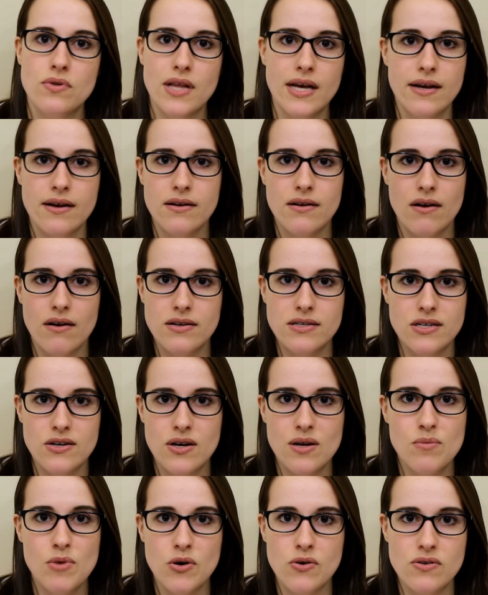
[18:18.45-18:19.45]
like a non
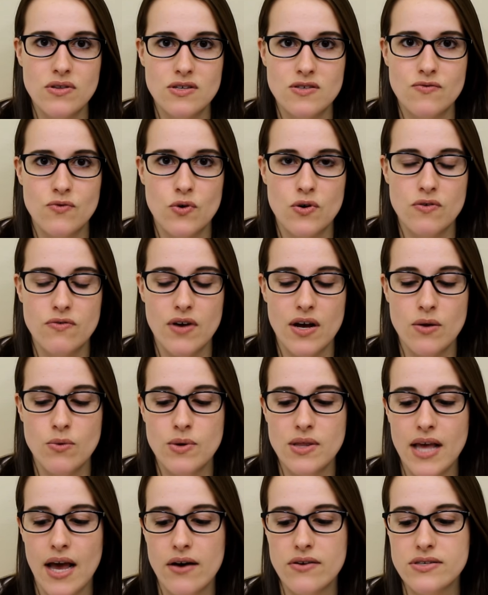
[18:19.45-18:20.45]
dairy milk that's fortified
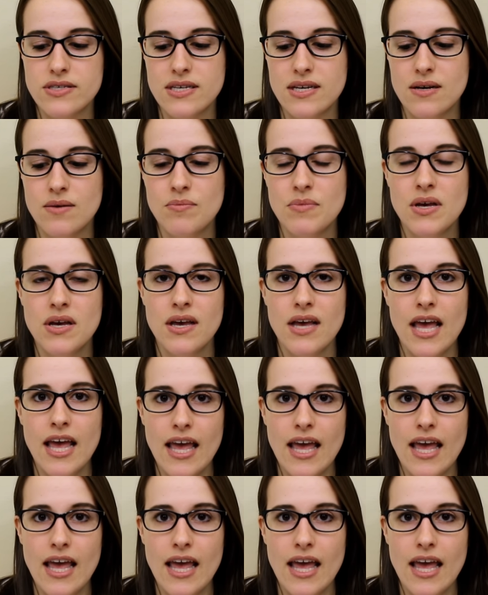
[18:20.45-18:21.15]
with calcium,